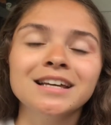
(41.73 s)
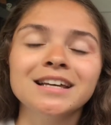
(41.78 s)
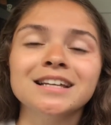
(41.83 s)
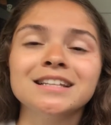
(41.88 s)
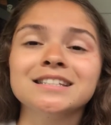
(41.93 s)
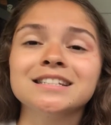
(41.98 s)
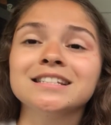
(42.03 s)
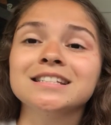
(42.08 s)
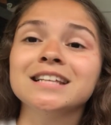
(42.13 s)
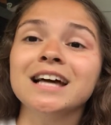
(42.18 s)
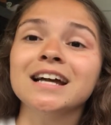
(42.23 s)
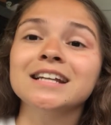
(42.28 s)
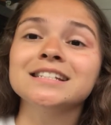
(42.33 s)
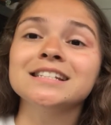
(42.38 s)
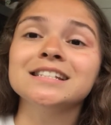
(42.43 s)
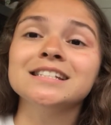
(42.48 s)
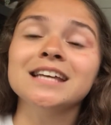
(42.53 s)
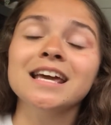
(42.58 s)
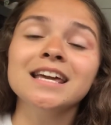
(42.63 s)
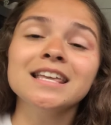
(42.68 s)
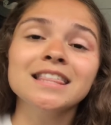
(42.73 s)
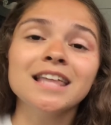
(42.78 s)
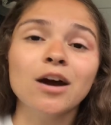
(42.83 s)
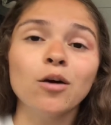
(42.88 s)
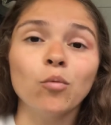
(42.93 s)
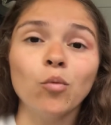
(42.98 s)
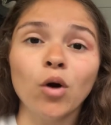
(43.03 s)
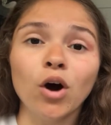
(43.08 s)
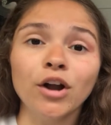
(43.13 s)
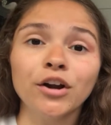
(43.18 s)
It's designed to take
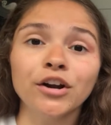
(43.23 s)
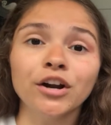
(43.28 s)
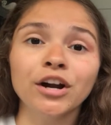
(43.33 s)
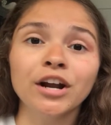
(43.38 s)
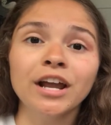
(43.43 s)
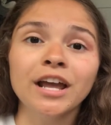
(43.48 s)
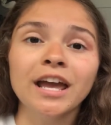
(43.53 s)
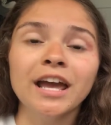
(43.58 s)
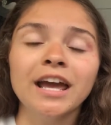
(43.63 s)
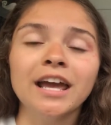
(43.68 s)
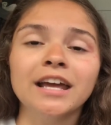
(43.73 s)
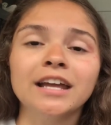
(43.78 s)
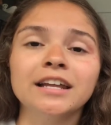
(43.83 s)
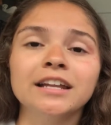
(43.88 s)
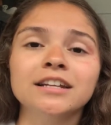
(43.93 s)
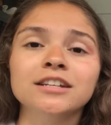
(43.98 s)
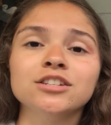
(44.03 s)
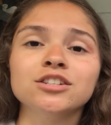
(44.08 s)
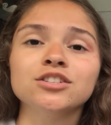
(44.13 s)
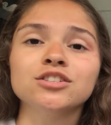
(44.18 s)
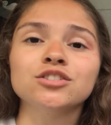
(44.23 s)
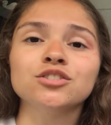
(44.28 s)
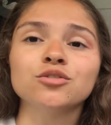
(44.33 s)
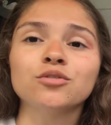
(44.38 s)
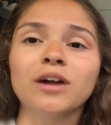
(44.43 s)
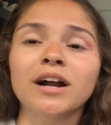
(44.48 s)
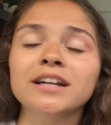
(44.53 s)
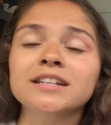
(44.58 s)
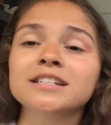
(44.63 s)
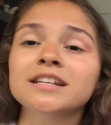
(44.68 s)
that water and
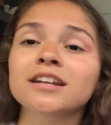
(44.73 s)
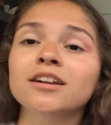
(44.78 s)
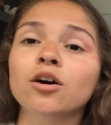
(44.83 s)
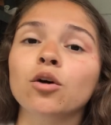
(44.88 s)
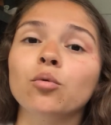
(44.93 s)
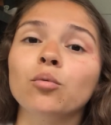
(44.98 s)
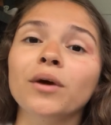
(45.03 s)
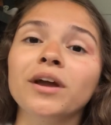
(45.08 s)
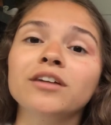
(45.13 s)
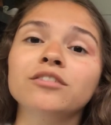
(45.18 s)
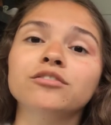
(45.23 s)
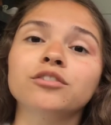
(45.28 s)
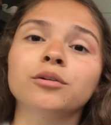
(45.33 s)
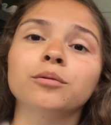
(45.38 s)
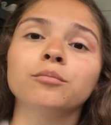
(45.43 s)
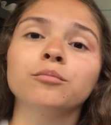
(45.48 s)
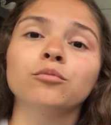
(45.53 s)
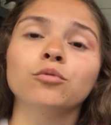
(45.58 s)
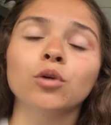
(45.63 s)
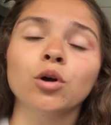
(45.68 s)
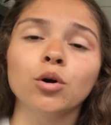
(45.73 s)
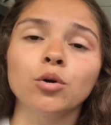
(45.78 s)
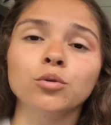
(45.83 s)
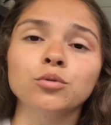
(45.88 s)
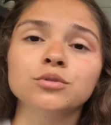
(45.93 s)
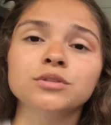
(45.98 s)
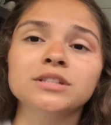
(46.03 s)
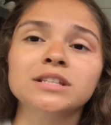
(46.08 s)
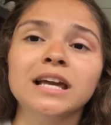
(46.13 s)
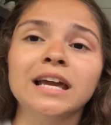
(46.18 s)
direct it away from
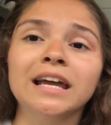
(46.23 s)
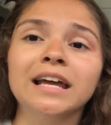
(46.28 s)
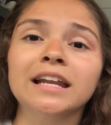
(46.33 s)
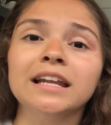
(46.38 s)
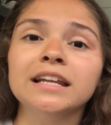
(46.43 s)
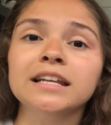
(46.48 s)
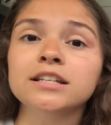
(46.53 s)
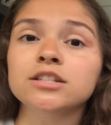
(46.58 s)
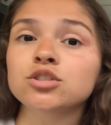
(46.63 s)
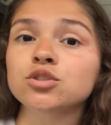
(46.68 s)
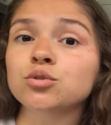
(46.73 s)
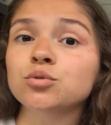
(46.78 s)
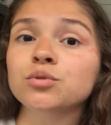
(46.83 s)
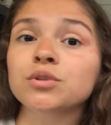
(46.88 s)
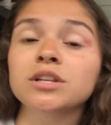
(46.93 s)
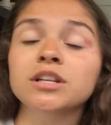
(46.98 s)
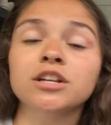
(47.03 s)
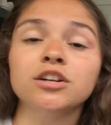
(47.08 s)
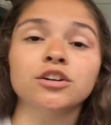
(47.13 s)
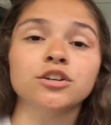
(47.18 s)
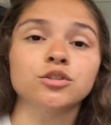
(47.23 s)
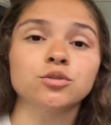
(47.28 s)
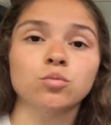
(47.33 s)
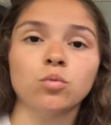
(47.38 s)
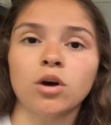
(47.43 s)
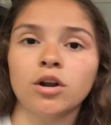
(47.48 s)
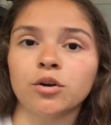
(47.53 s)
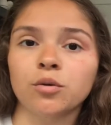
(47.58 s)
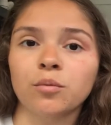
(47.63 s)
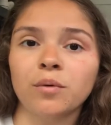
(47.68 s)
roads and into the nearest
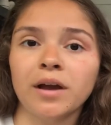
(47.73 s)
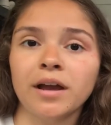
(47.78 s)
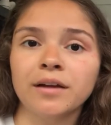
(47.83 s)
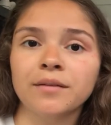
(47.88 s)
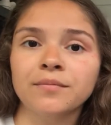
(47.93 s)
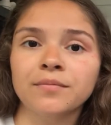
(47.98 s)
waterway.